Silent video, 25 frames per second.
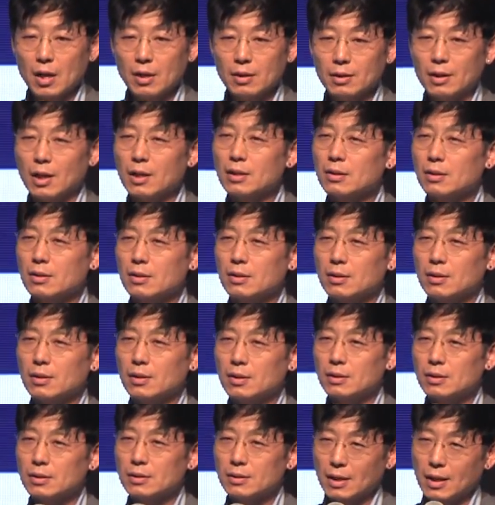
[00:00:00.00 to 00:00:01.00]

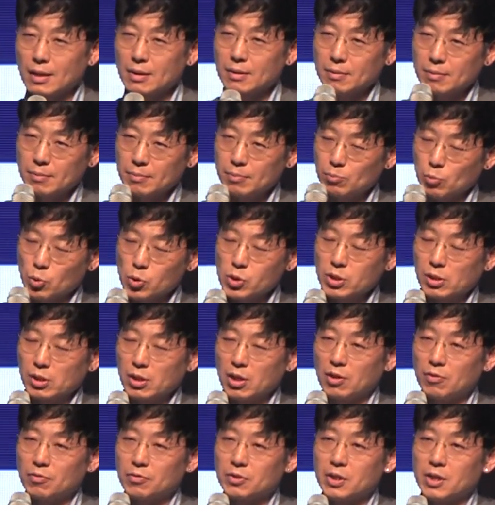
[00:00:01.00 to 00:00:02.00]
not
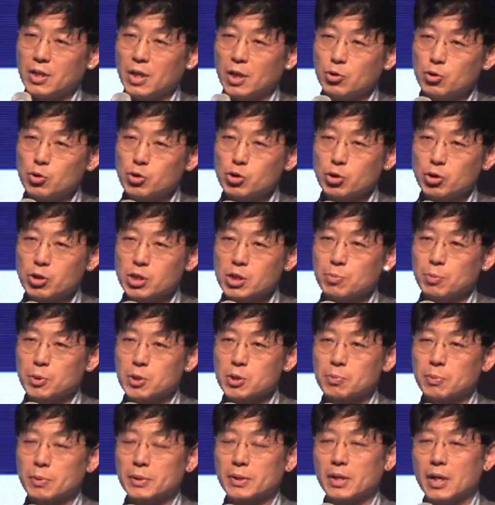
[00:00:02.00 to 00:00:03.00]
mostly of the user
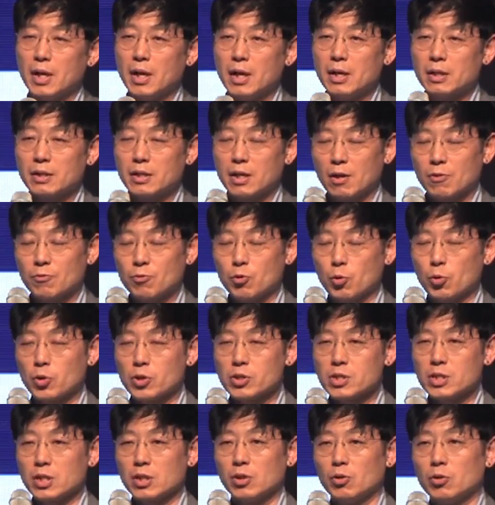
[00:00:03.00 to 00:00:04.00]
experience, but they are
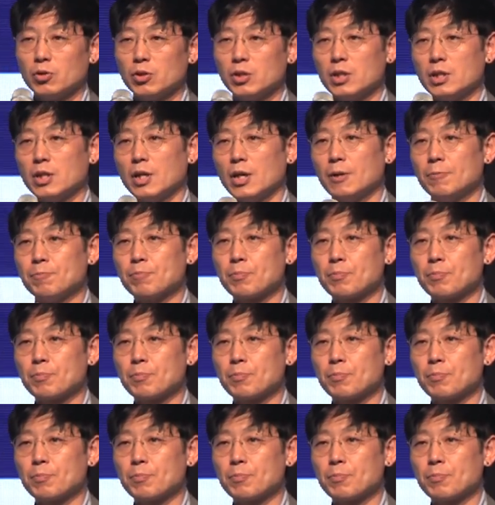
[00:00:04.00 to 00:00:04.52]
focusing on the